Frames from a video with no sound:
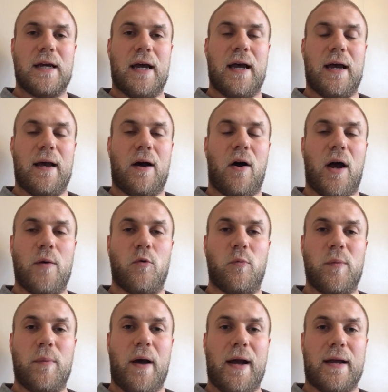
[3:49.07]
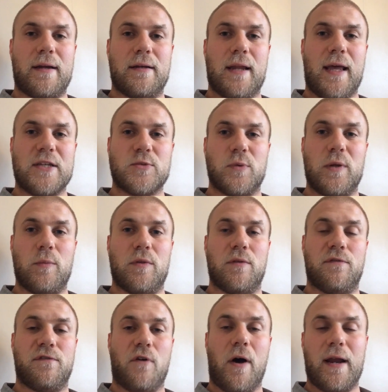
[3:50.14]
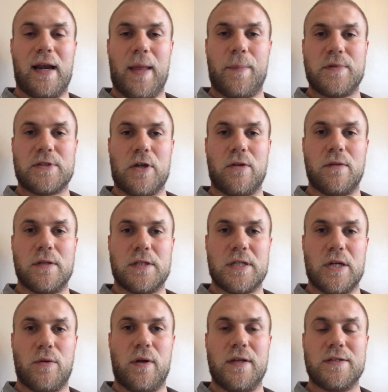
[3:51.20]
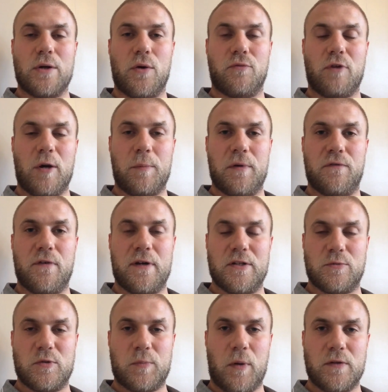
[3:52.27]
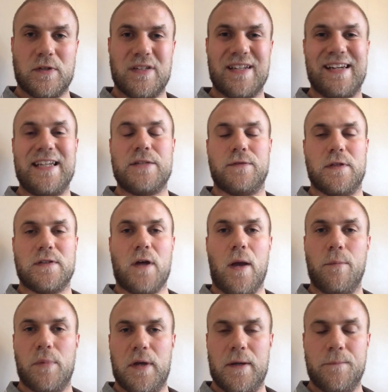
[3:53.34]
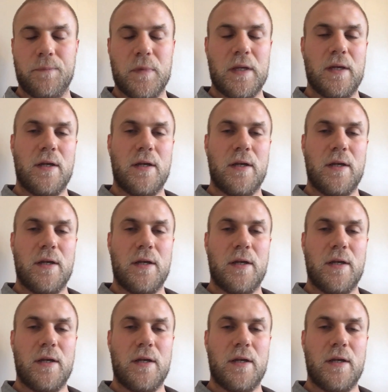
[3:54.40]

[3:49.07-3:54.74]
I will be back next week with the final episode in the series of Rugby Fitness Responses, at least for the time being.